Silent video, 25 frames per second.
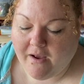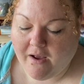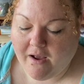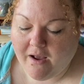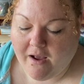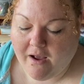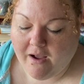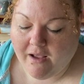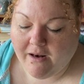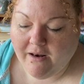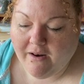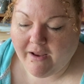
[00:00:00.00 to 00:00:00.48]

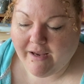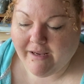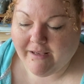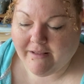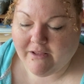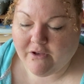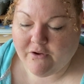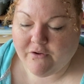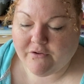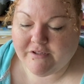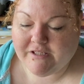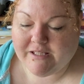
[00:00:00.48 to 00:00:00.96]
I like
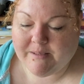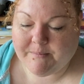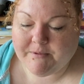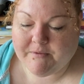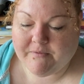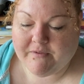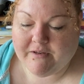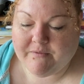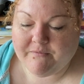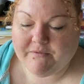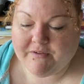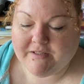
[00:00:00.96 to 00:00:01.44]
the concept
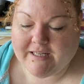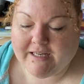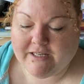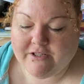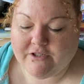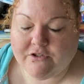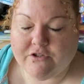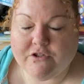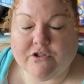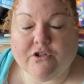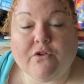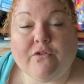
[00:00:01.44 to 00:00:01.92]
of an
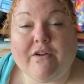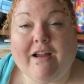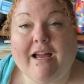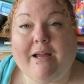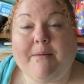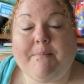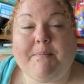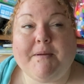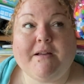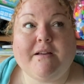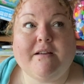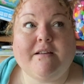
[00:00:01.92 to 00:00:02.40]
invitation to
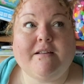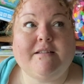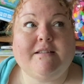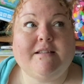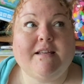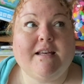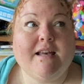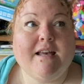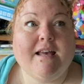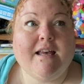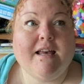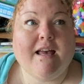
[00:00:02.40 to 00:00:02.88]
create, because
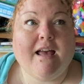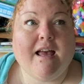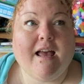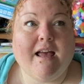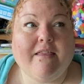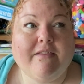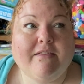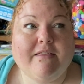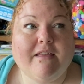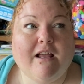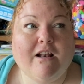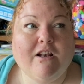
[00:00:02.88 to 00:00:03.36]

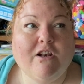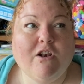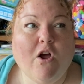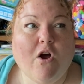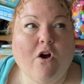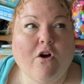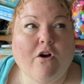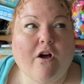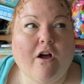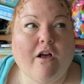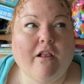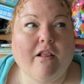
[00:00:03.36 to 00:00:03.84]
a
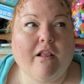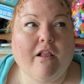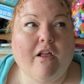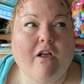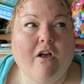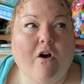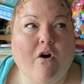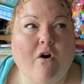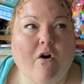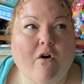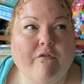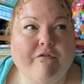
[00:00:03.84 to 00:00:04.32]
lot
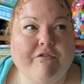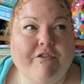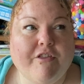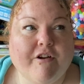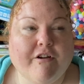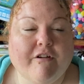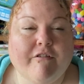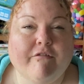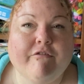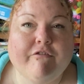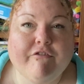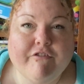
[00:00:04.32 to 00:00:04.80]
of the
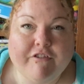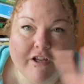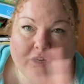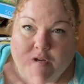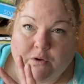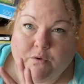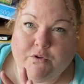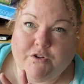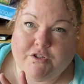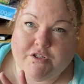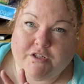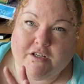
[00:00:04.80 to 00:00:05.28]

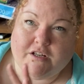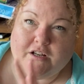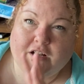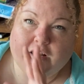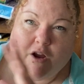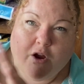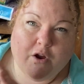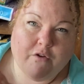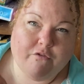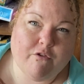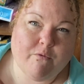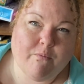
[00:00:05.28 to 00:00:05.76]
confusion and
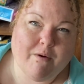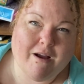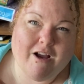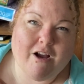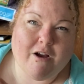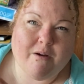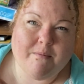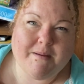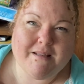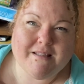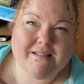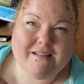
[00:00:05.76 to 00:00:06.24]

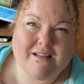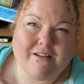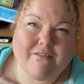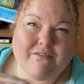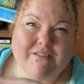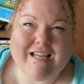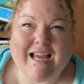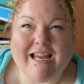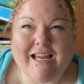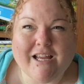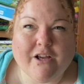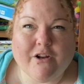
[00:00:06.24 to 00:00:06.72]
overwhelm is kind of
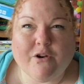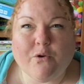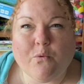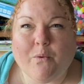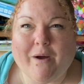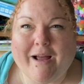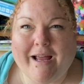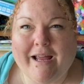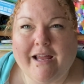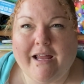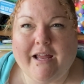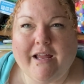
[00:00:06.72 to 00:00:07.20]
taken
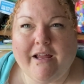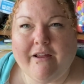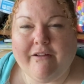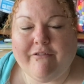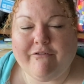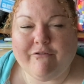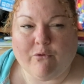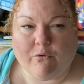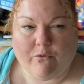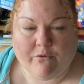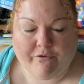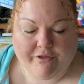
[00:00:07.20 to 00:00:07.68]
away
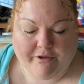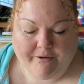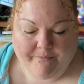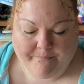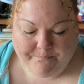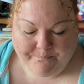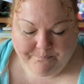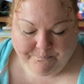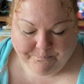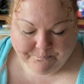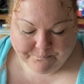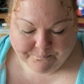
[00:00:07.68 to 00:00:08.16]
for
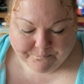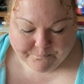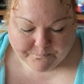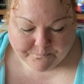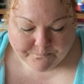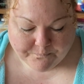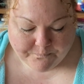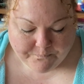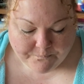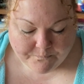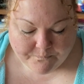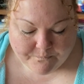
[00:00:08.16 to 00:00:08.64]
them.
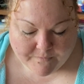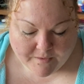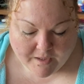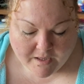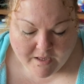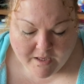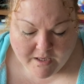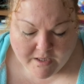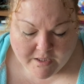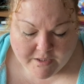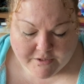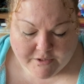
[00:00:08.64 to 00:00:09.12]

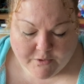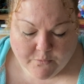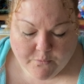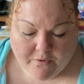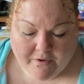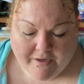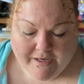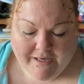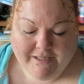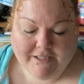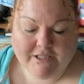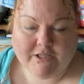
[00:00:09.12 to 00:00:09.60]
So
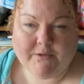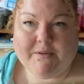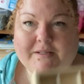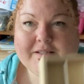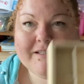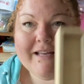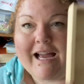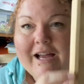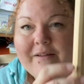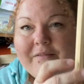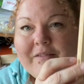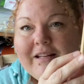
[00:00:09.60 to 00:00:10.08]
what I do is
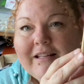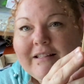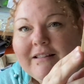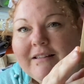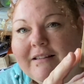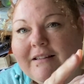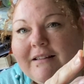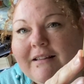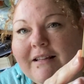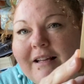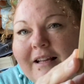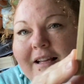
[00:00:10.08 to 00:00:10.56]
I have a
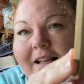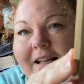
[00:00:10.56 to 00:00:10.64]
little